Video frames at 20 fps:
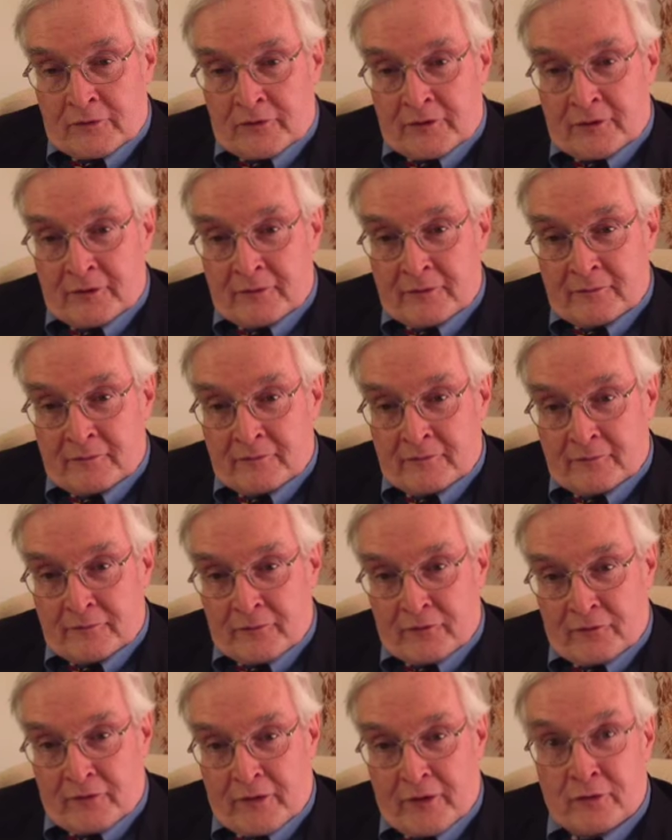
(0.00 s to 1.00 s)
She
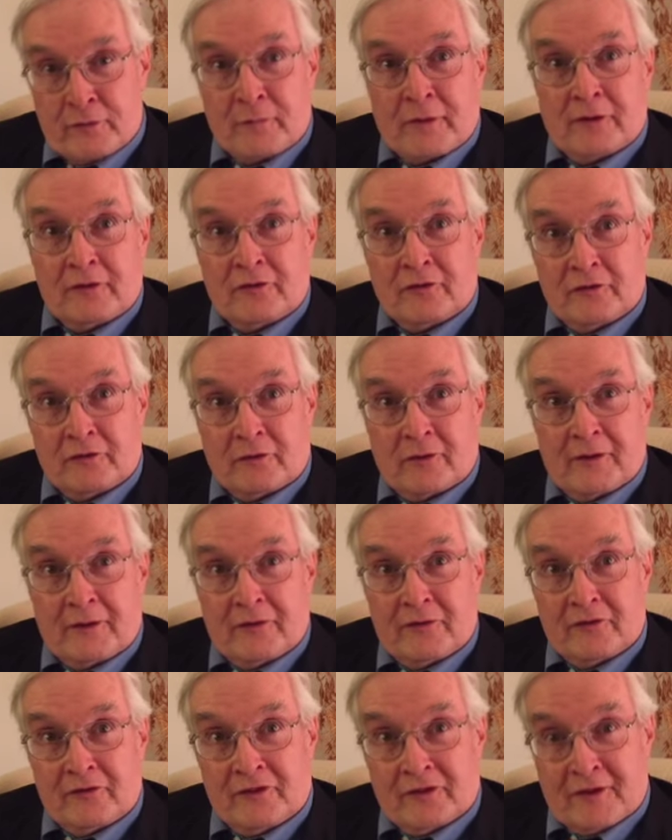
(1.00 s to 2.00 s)
found my
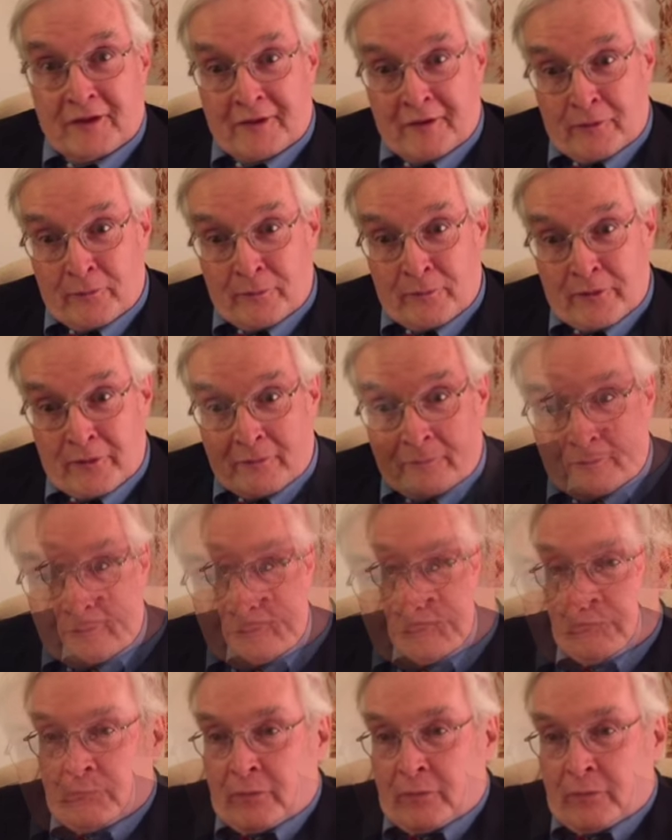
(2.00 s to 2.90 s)
strengths and helped them.